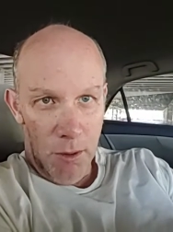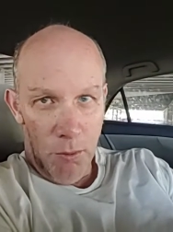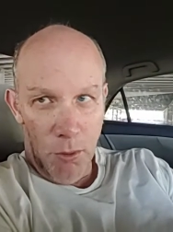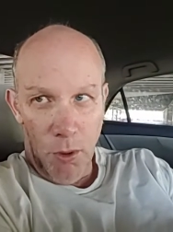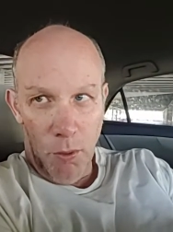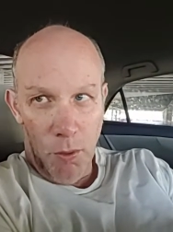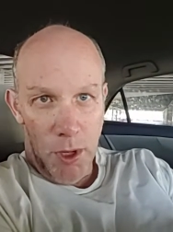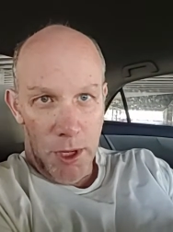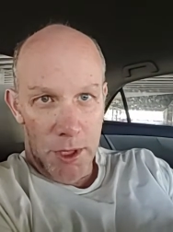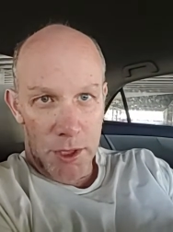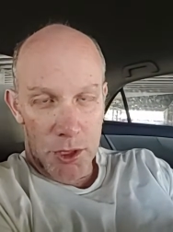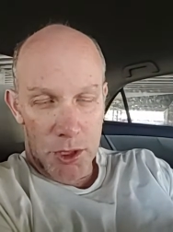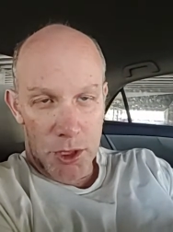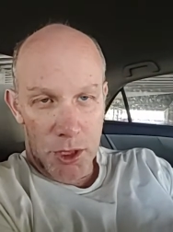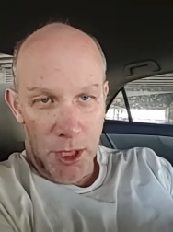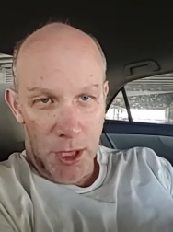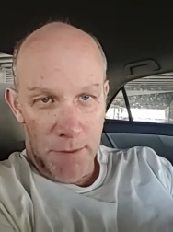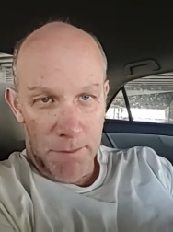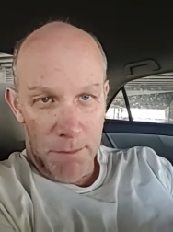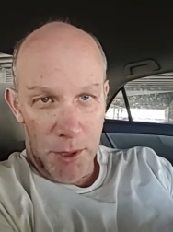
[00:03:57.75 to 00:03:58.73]
Well, one is
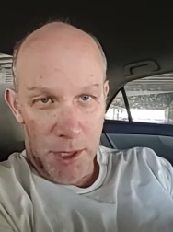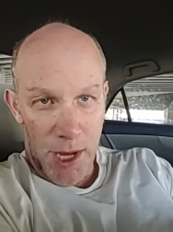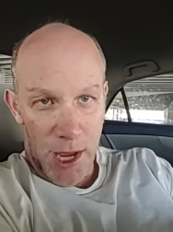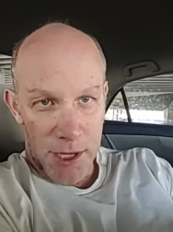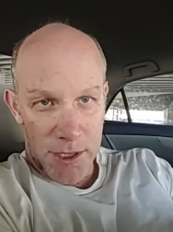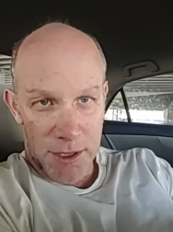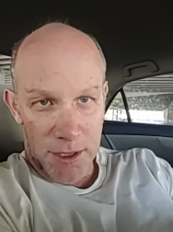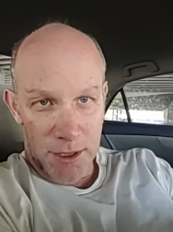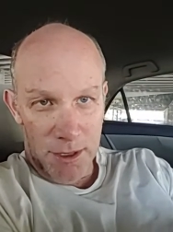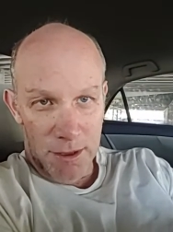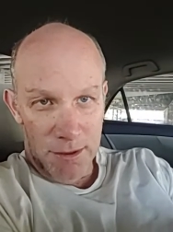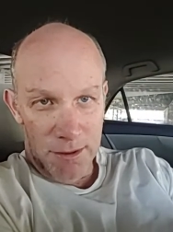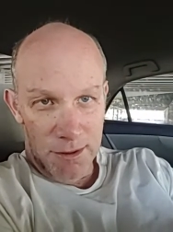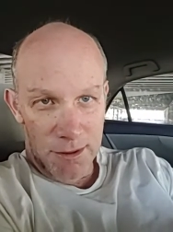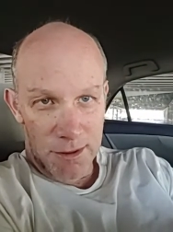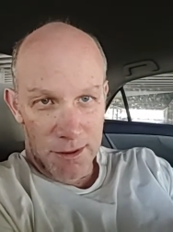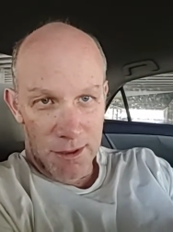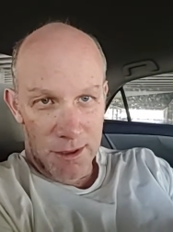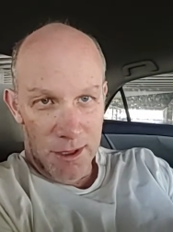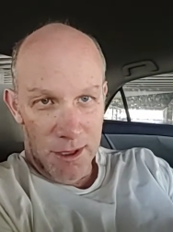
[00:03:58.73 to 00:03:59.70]
John Podesta.
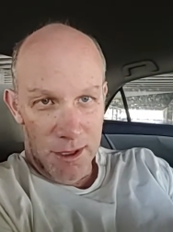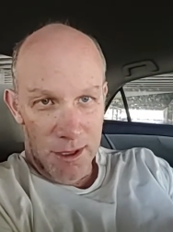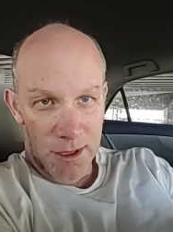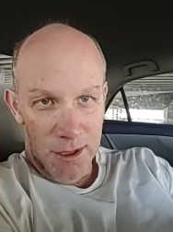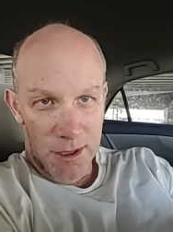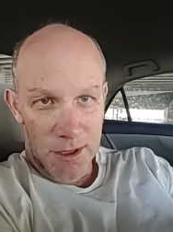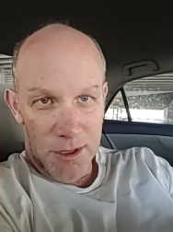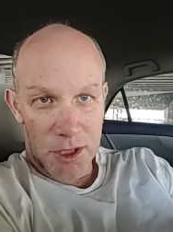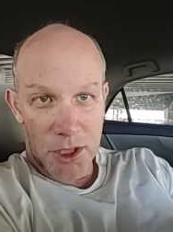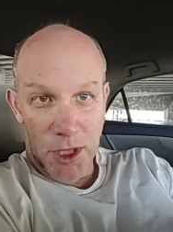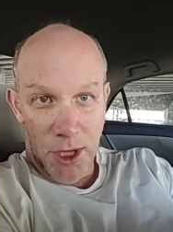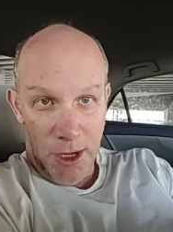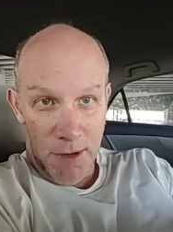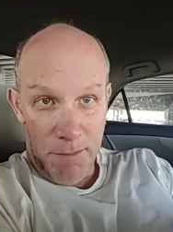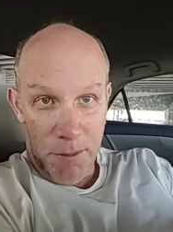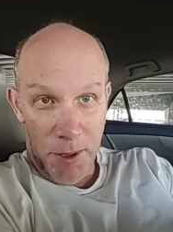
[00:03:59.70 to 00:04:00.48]
John